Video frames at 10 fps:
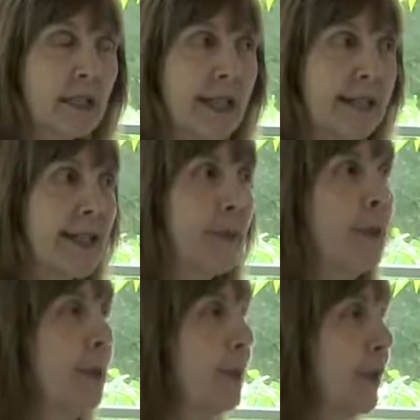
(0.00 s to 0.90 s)
Now, some
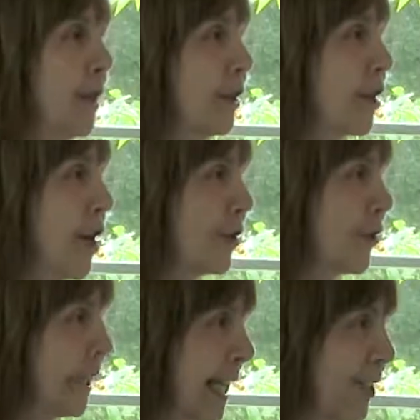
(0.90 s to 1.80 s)
people in our
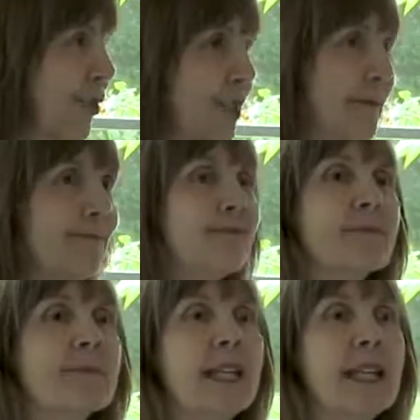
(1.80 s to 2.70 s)

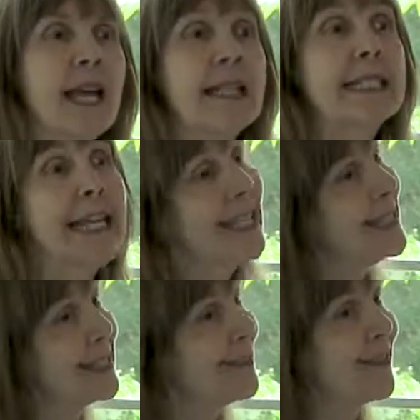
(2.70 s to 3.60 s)
congregation and
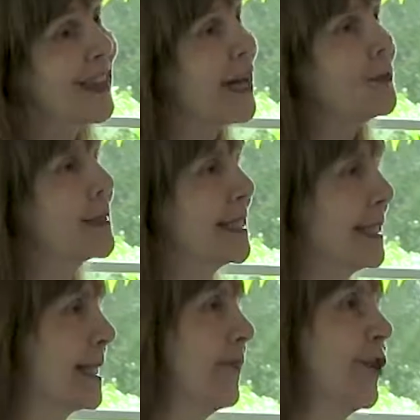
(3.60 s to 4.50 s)
tens of
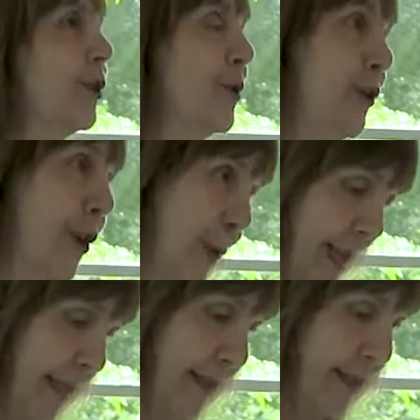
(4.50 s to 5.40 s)
thousands of
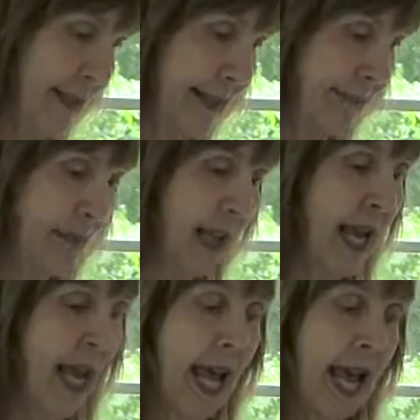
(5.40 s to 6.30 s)
Houstonians
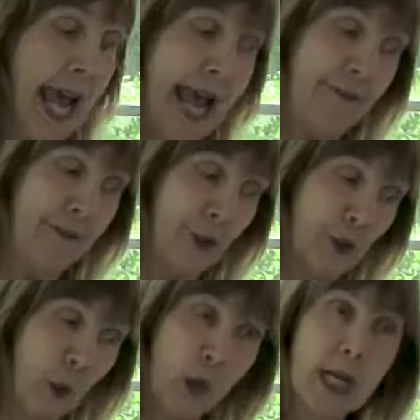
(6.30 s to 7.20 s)
have
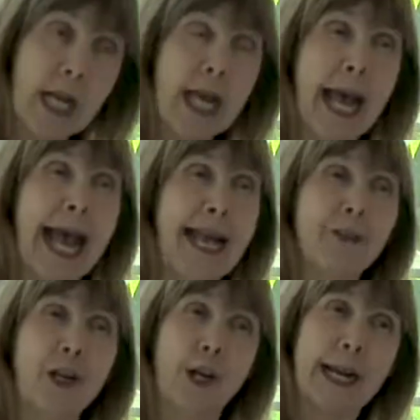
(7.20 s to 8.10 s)
sort of had their